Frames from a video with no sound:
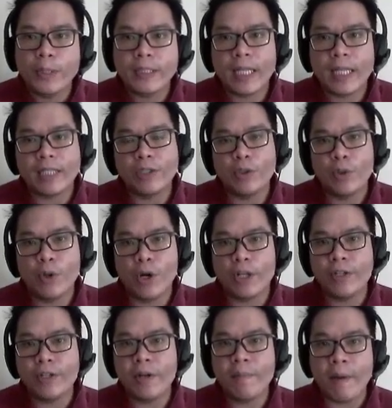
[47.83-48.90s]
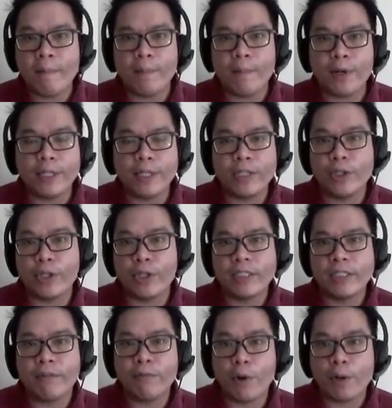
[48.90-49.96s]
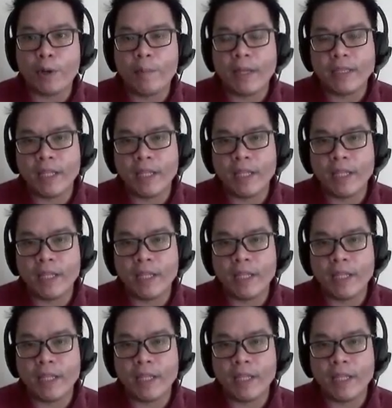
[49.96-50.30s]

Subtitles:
that you all remember that there's a format